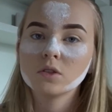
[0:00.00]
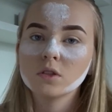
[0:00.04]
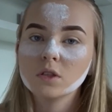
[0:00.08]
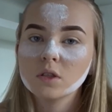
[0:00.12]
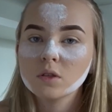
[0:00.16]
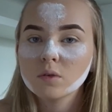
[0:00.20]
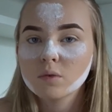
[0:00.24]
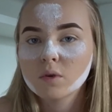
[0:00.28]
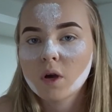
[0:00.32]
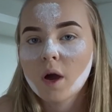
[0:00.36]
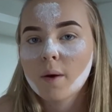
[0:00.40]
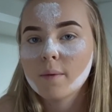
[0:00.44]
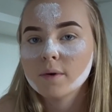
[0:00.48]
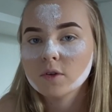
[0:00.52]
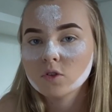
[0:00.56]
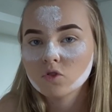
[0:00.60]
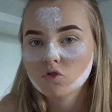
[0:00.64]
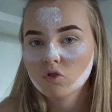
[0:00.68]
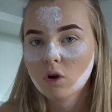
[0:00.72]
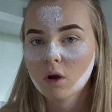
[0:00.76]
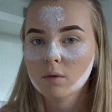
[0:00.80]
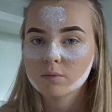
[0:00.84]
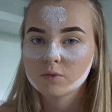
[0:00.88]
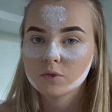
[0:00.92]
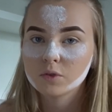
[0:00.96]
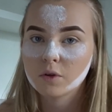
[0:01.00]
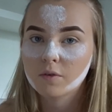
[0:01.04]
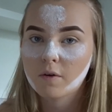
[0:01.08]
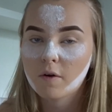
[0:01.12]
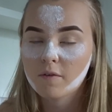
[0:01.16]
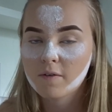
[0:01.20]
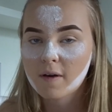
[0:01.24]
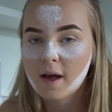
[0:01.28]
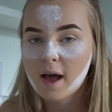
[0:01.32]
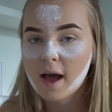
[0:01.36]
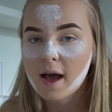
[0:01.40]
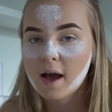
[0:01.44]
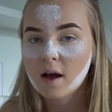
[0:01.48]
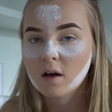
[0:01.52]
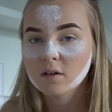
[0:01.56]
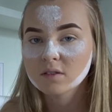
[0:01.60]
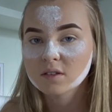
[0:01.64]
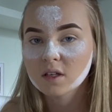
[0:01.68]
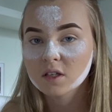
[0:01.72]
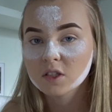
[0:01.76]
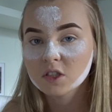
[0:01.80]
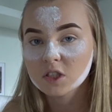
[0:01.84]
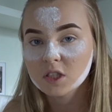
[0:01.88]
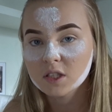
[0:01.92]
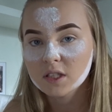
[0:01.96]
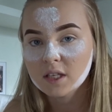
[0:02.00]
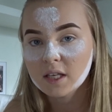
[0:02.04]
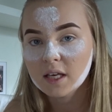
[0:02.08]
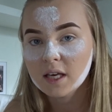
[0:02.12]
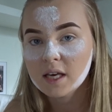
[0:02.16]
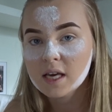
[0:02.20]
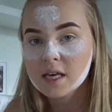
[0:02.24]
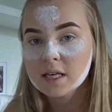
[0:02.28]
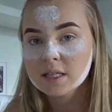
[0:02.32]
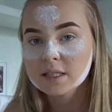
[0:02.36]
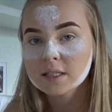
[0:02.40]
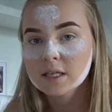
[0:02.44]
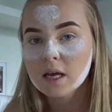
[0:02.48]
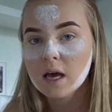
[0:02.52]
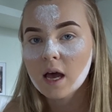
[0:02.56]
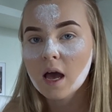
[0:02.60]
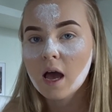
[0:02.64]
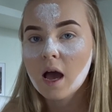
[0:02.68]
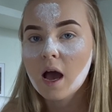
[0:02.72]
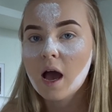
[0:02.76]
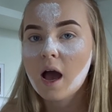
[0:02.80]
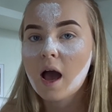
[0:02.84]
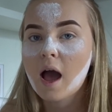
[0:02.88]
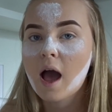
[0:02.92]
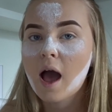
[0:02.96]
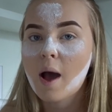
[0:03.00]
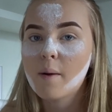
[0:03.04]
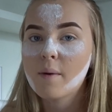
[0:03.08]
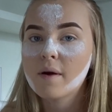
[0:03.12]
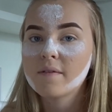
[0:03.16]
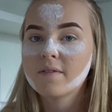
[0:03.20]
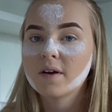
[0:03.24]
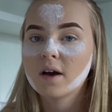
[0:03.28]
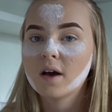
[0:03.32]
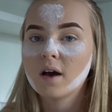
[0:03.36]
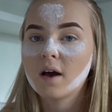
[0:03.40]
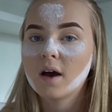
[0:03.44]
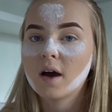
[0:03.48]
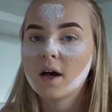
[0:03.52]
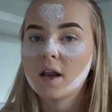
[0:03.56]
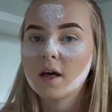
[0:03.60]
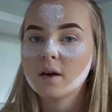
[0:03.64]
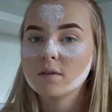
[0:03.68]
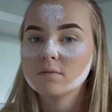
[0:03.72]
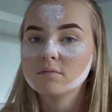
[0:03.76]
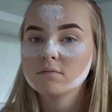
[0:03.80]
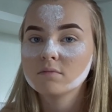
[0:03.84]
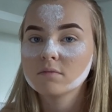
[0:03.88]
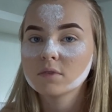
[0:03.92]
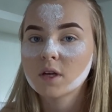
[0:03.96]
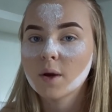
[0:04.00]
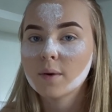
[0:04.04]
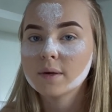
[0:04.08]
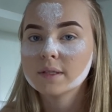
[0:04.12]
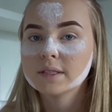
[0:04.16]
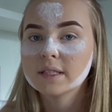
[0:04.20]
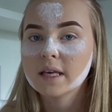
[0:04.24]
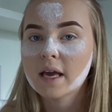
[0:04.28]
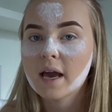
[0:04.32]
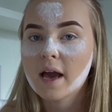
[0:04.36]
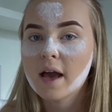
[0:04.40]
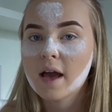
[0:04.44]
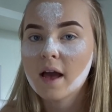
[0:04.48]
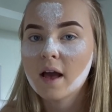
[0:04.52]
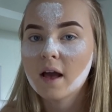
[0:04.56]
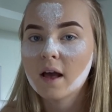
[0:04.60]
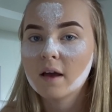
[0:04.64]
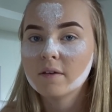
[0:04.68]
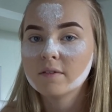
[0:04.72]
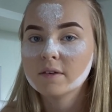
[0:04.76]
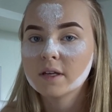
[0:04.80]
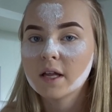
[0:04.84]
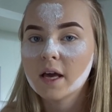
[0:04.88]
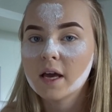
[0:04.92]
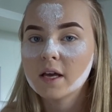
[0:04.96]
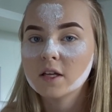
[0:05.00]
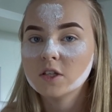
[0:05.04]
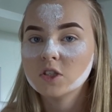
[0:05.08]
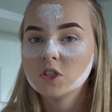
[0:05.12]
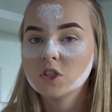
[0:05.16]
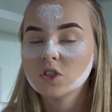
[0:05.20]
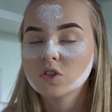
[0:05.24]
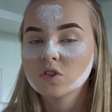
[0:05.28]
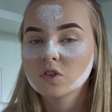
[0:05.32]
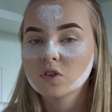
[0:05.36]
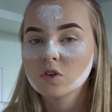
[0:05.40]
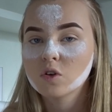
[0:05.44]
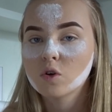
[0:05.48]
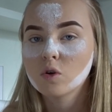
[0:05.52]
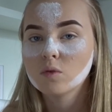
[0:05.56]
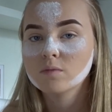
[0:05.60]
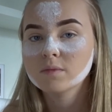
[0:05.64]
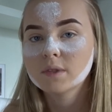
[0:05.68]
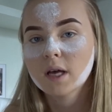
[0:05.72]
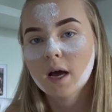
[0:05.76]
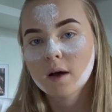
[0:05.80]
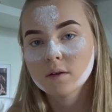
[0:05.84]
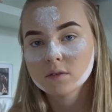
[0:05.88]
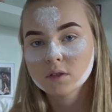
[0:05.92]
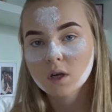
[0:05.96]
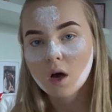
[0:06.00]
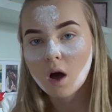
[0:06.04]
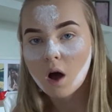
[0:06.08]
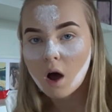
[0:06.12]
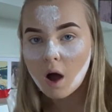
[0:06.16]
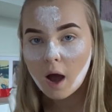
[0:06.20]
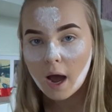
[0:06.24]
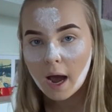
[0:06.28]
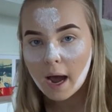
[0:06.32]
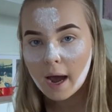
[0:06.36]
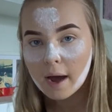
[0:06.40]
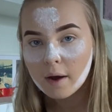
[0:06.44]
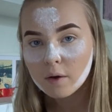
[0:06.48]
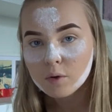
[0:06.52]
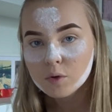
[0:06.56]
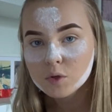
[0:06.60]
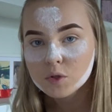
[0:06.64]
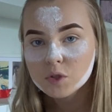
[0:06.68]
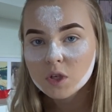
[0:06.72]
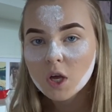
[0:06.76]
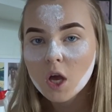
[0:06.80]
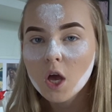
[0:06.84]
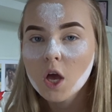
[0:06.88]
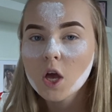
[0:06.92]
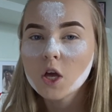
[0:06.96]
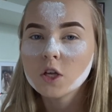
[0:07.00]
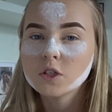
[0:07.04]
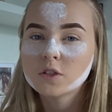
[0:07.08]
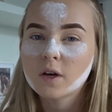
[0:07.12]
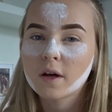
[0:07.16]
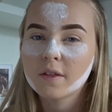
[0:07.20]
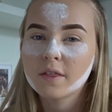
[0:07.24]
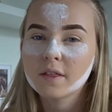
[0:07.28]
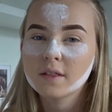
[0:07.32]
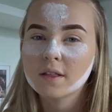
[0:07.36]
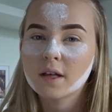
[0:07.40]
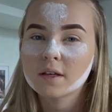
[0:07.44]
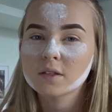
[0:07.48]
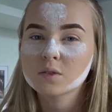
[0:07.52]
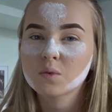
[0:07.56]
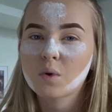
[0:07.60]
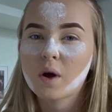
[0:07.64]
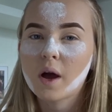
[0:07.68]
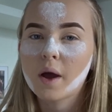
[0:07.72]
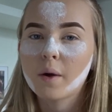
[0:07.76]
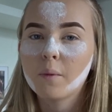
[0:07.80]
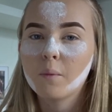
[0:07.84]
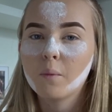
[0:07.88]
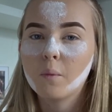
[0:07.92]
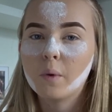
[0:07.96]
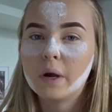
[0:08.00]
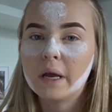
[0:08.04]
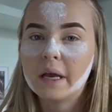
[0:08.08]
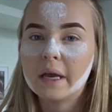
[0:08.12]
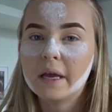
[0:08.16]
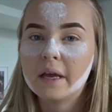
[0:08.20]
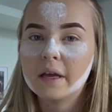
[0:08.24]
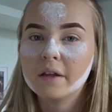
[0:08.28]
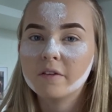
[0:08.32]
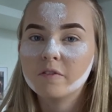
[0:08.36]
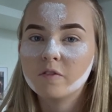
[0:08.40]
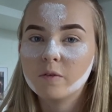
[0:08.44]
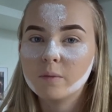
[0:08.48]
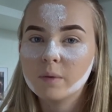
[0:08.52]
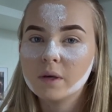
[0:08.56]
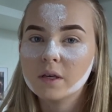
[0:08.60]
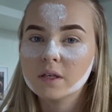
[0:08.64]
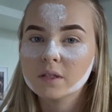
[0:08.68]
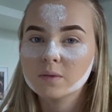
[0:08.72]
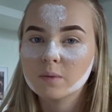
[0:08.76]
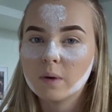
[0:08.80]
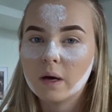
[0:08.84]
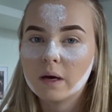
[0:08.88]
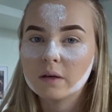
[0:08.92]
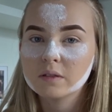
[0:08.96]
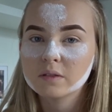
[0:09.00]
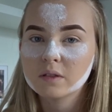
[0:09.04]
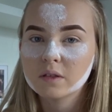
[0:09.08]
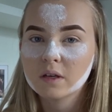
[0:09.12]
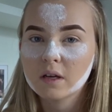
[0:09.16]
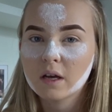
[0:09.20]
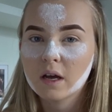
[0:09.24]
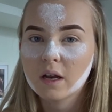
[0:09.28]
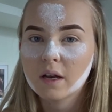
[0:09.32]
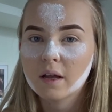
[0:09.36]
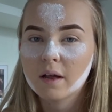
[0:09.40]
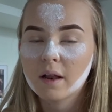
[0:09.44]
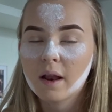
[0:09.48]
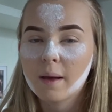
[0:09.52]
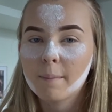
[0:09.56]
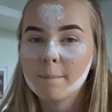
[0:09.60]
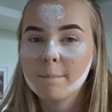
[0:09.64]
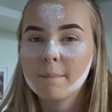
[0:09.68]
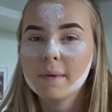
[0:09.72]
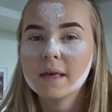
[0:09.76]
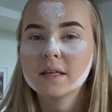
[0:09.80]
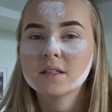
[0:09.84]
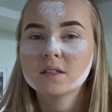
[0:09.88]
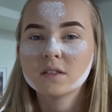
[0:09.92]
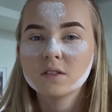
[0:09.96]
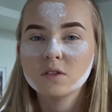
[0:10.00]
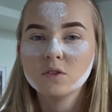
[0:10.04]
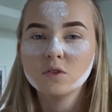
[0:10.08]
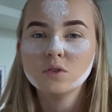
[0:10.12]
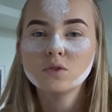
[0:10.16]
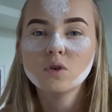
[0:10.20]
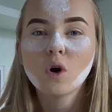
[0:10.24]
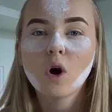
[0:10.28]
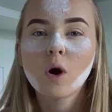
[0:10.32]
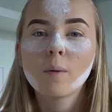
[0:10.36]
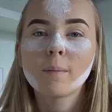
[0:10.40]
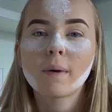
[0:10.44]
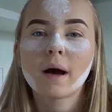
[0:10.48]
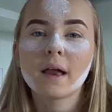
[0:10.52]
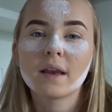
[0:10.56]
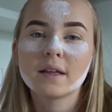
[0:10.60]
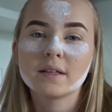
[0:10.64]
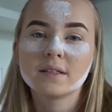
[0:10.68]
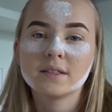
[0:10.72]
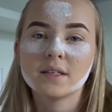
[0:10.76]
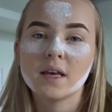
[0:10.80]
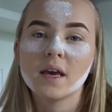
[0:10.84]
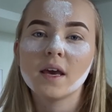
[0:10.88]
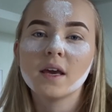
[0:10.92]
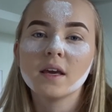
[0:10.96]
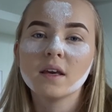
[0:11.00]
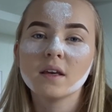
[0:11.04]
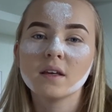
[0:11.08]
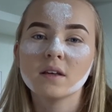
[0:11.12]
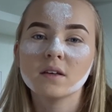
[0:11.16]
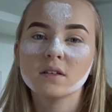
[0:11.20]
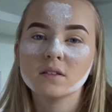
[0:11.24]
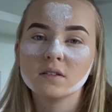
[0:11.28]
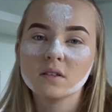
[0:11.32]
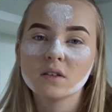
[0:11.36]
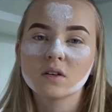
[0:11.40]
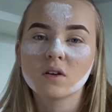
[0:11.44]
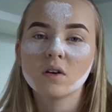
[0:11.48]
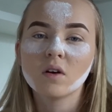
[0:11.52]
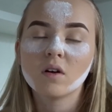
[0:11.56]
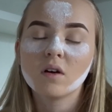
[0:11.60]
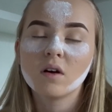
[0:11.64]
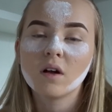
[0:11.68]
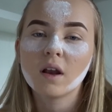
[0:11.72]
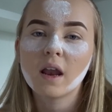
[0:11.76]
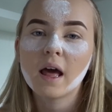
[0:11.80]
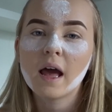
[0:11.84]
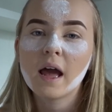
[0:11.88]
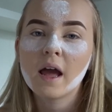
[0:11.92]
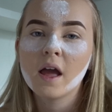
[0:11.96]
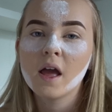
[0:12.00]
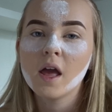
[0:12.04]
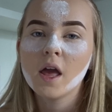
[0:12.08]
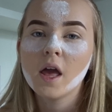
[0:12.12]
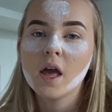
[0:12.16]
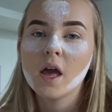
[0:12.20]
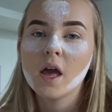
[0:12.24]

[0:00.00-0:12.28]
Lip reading: and drop stuff off at her house that she needs. However, I don't go and see her every day and she doesn't come down to our house, so I think that's quite weird for me as well. So kind of like miss normality, as you call it.